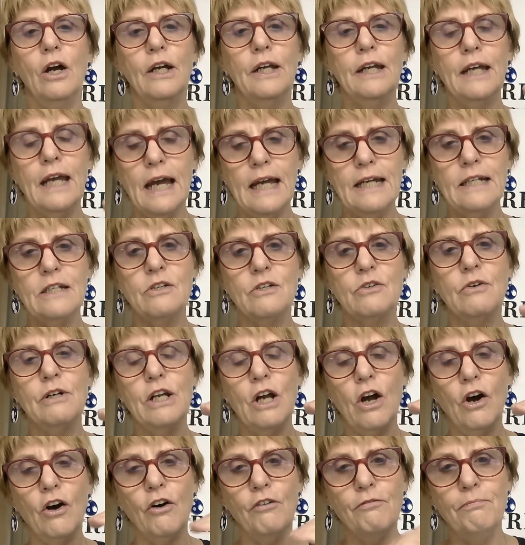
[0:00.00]
category
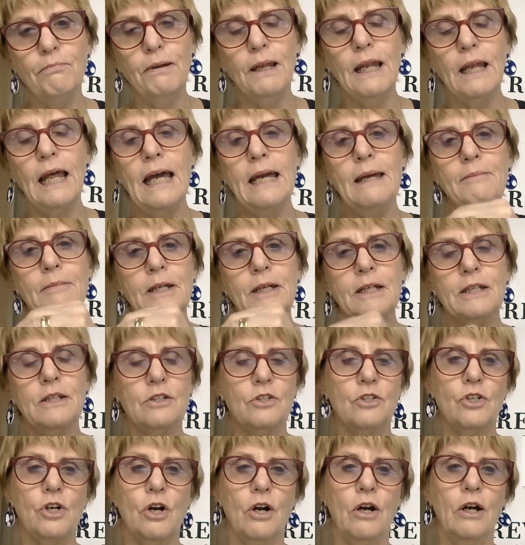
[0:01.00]
of blaming the
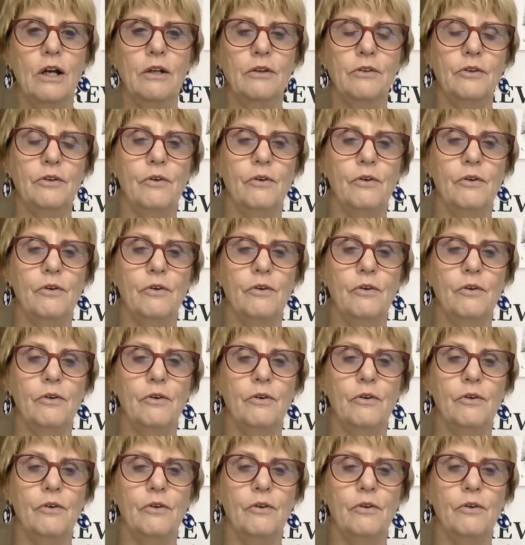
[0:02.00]
child.